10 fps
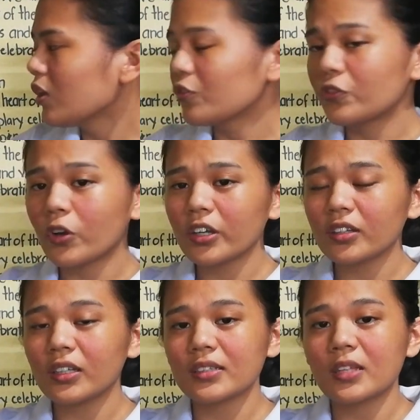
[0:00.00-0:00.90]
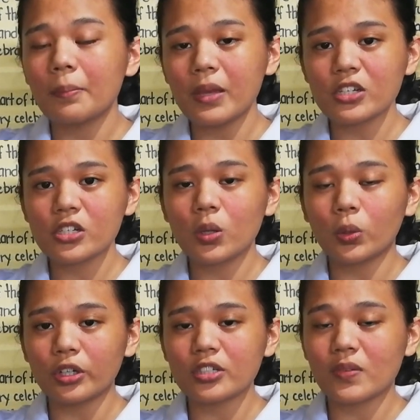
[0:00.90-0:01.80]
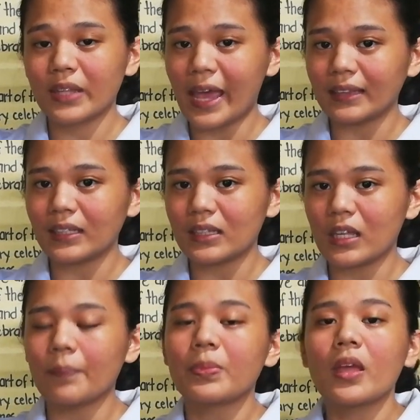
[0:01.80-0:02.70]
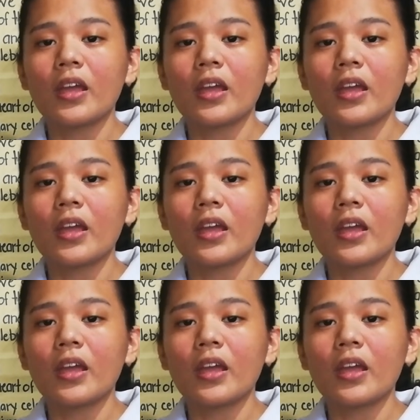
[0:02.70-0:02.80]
Fourth is the major owners of the entity.